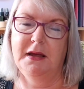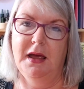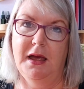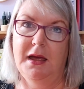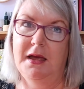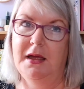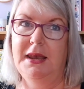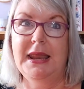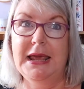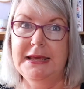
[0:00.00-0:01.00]
uh,
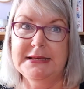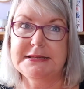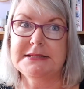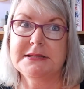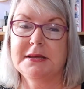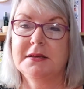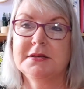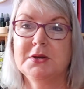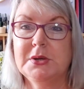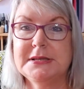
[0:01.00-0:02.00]
lace,
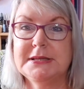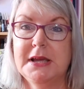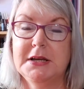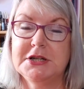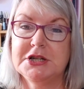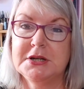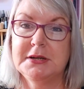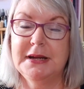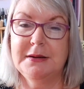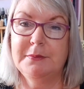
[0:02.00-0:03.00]
stocking stitch,
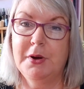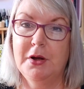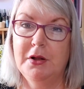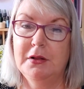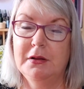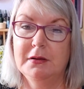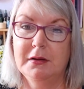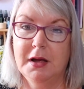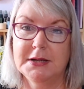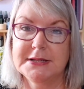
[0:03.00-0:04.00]
knit and purl,
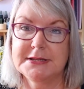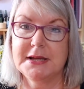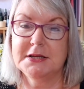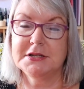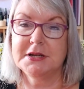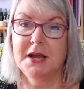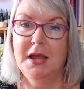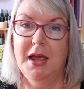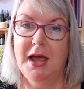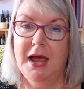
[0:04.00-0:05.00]
garter stitch
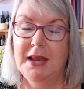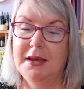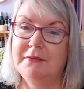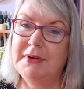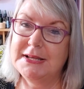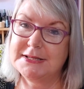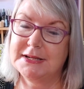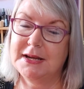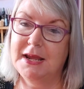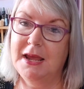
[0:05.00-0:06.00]
and
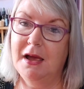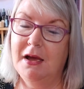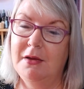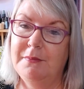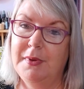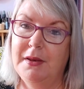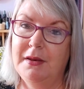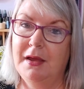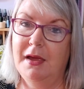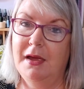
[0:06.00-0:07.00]
recently I've
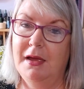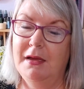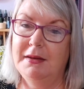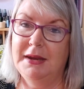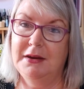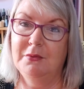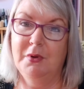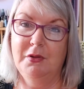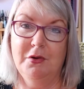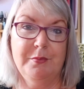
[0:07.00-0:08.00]
been uh, knitting
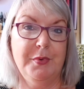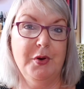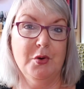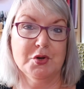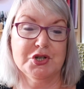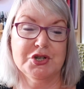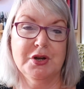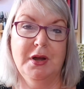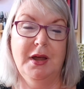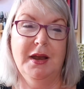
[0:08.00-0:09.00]
quite a lot of brioche.
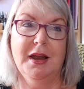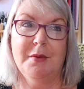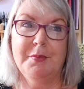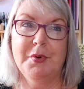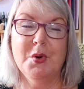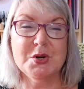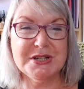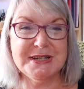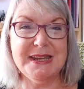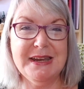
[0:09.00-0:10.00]
Now brioche
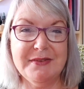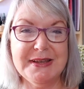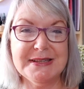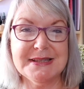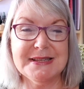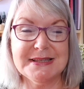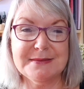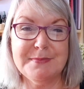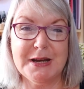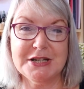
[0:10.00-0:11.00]
decreases
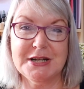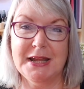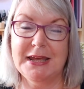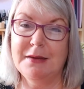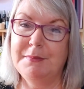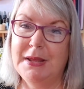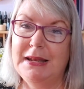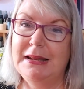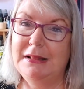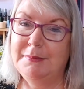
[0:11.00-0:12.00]
especially can be a
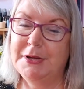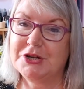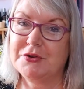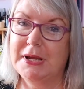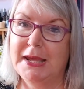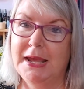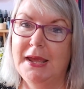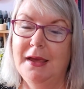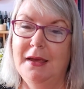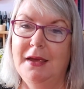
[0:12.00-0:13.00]
little bit
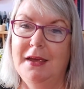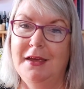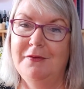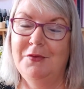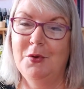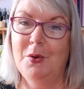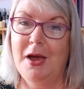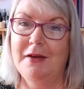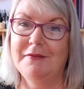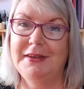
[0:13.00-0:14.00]
tricky if you
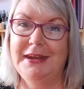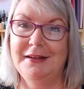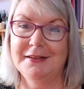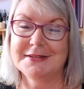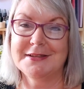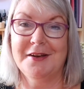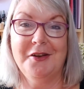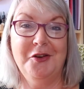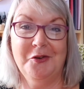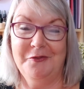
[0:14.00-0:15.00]
have needles that are
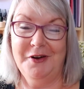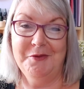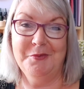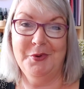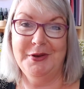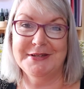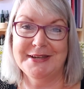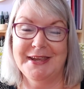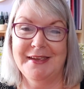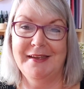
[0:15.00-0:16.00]
not very
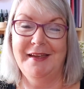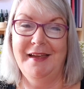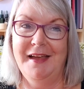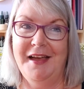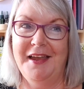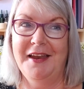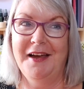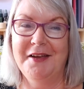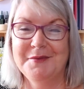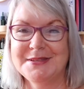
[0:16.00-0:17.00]
pointy. And
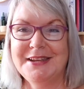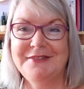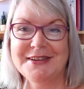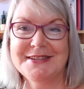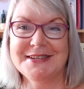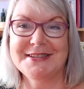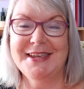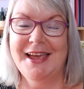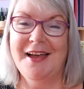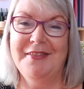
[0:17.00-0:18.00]
I was interested to
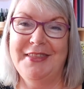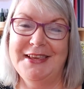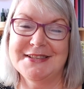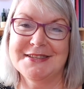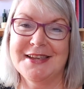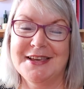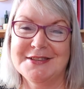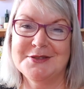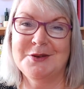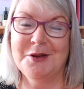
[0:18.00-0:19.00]
see how these uh,
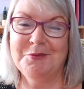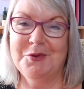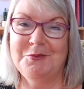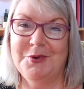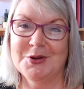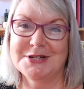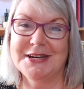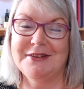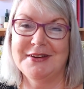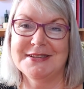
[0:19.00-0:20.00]
stood up to the brioche
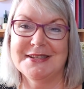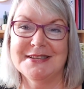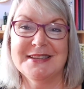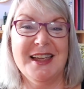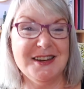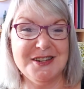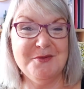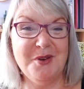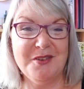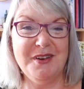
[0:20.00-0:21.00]
decreases and they actually
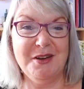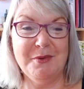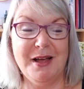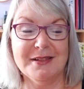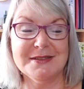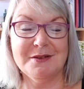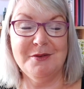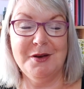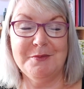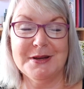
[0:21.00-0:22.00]
work really well so I'm
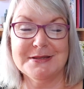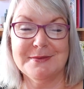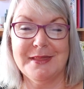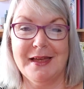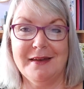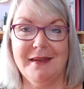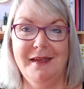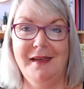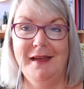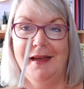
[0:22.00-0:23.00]
quite impressed with that.
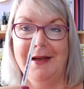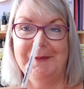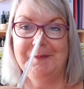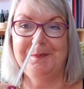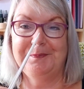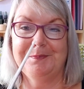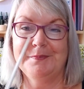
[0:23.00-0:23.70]
Um,